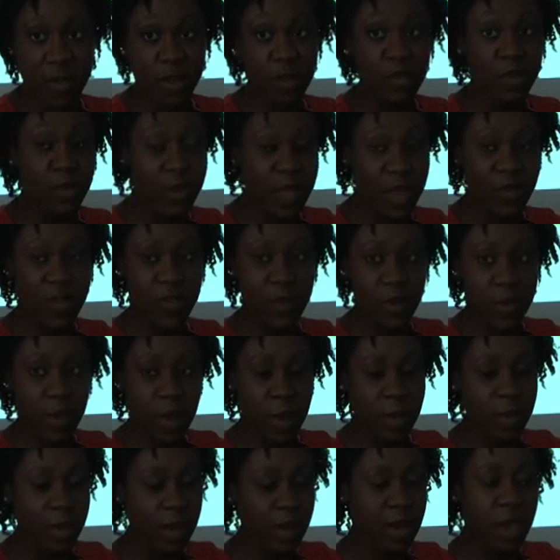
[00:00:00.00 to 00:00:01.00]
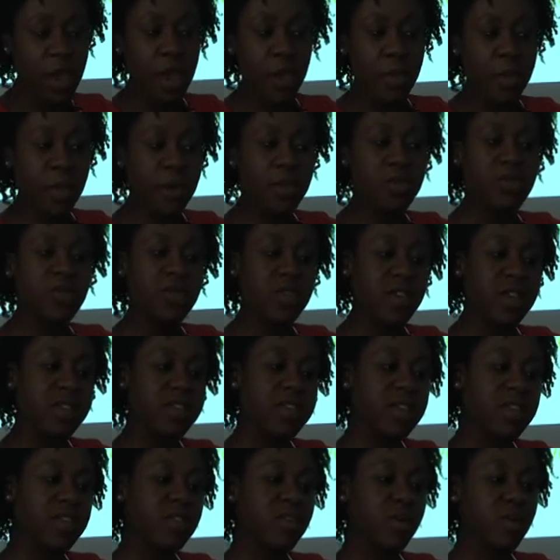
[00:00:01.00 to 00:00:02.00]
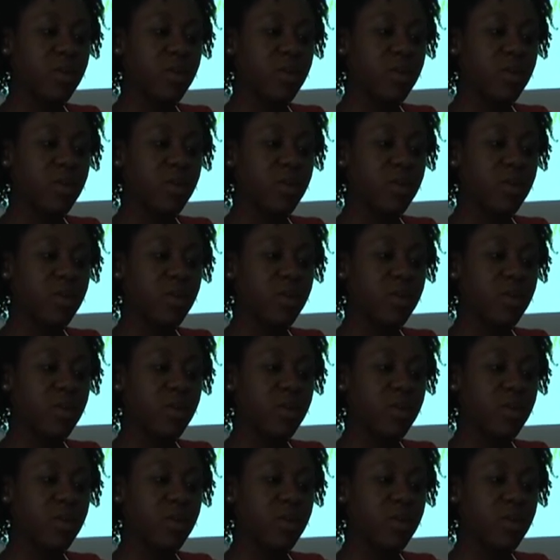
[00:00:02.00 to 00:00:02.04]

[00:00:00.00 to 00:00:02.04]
because we have to remember most third sector